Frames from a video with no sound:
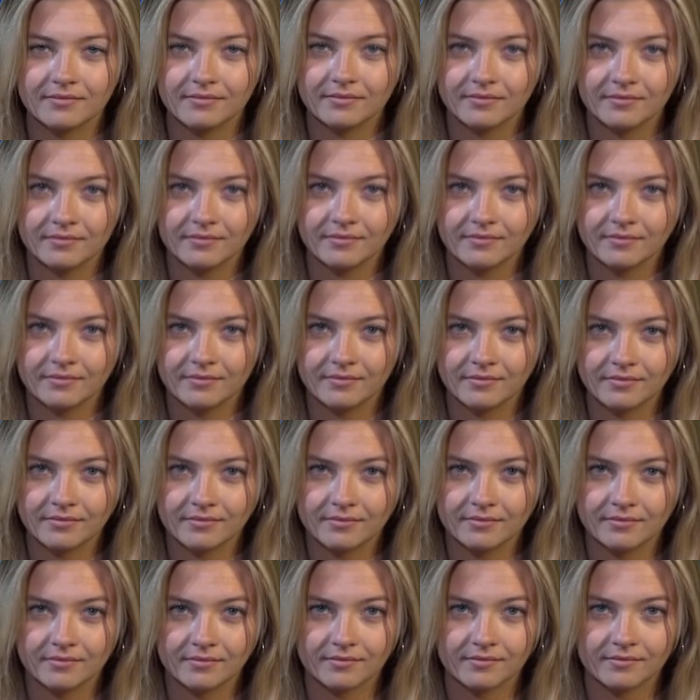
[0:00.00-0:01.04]

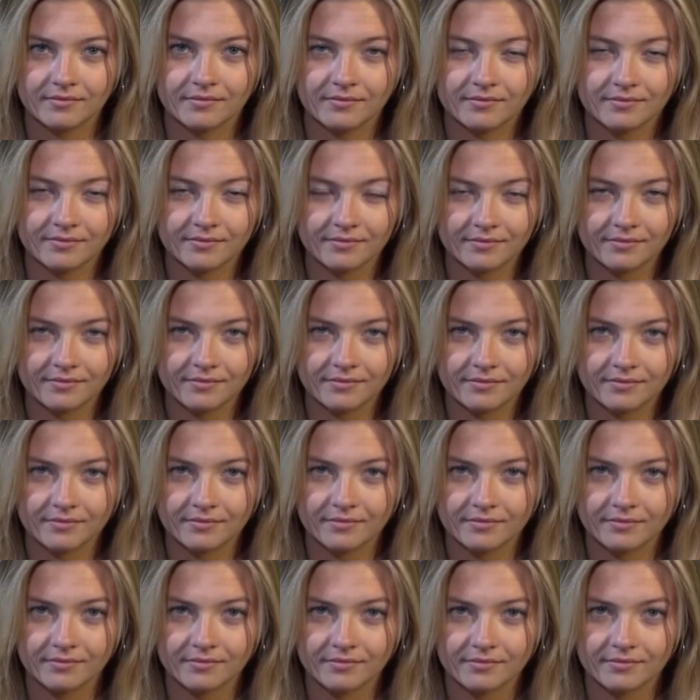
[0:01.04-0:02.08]

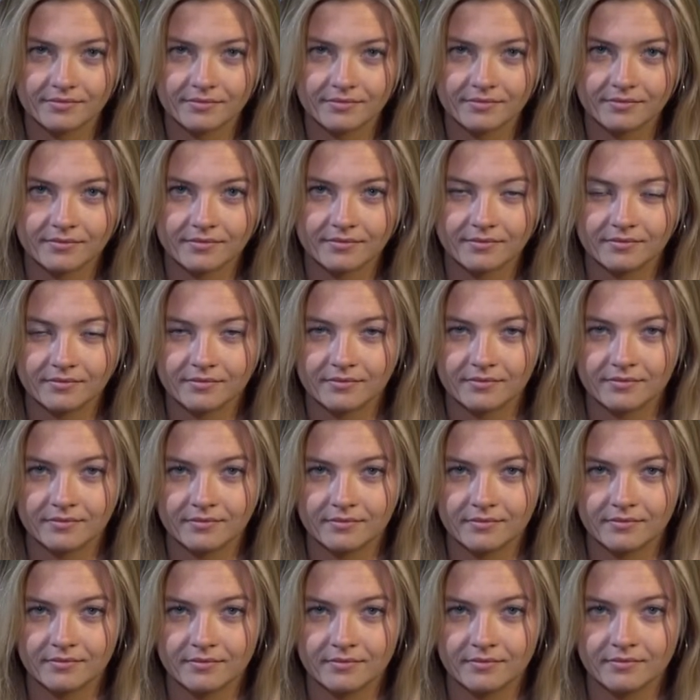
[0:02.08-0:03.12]

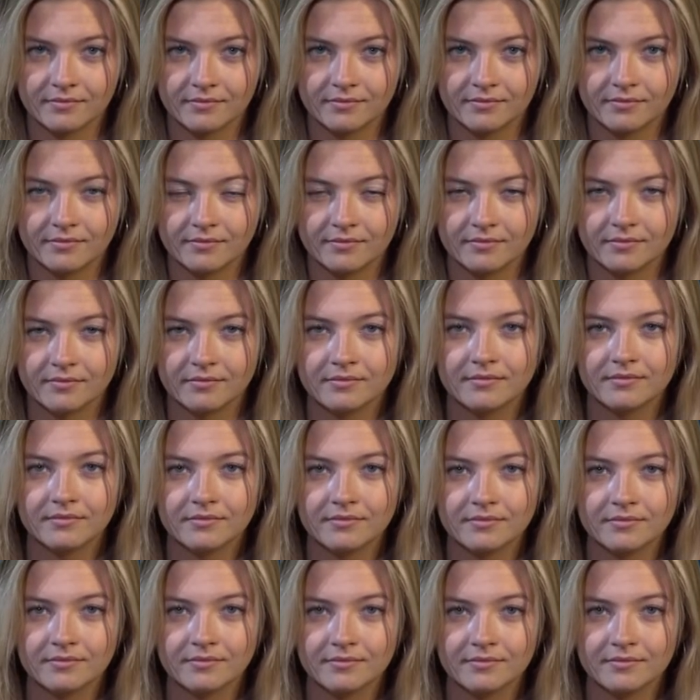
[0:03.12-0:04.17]

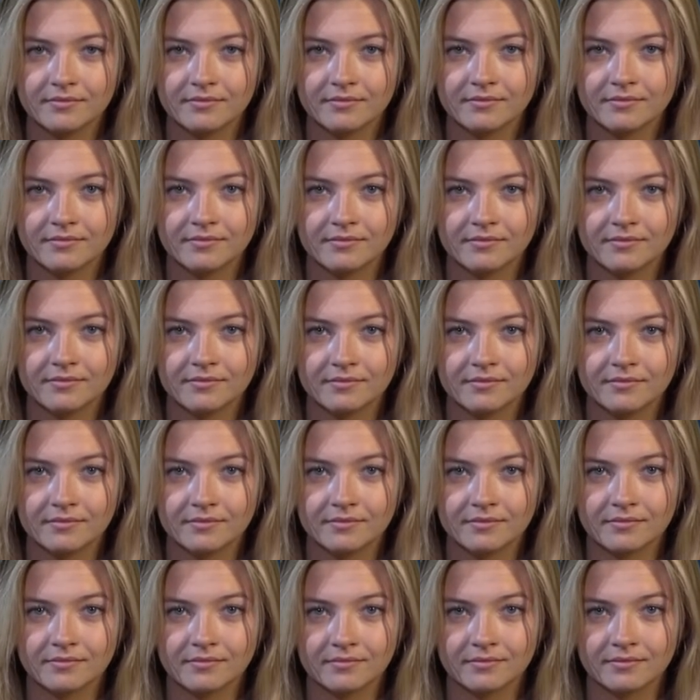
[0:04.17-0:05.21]

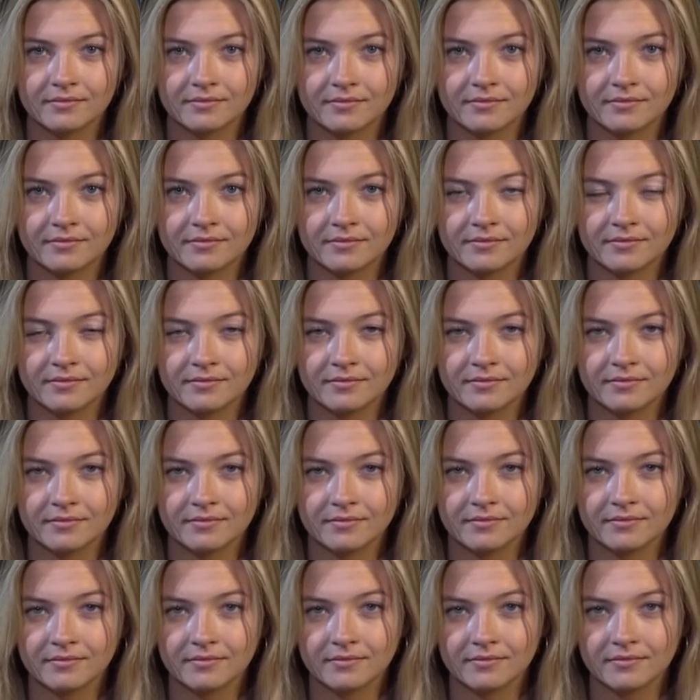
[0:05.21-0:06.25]

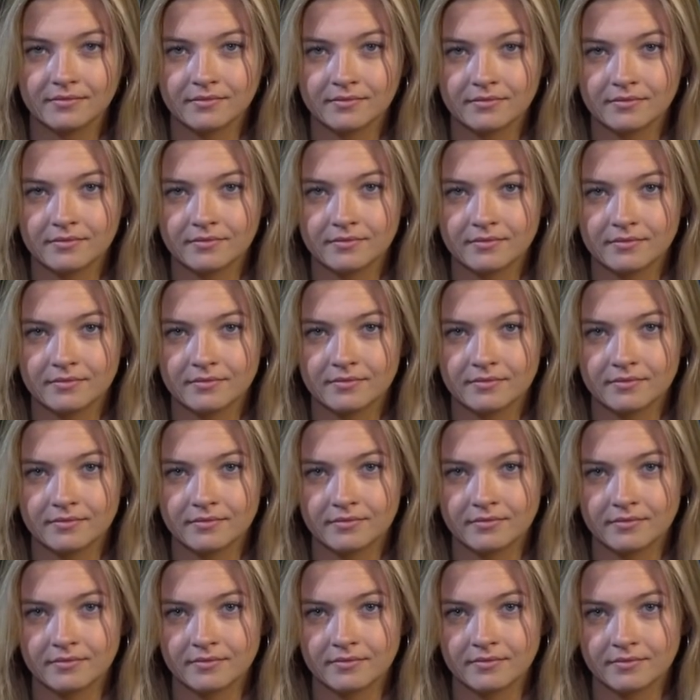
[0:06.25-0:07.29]

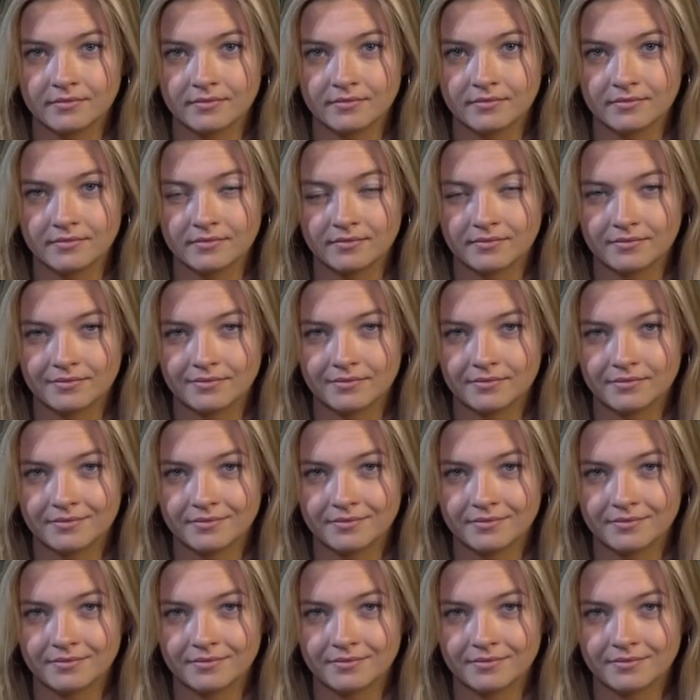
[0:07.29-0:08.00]
[no speech]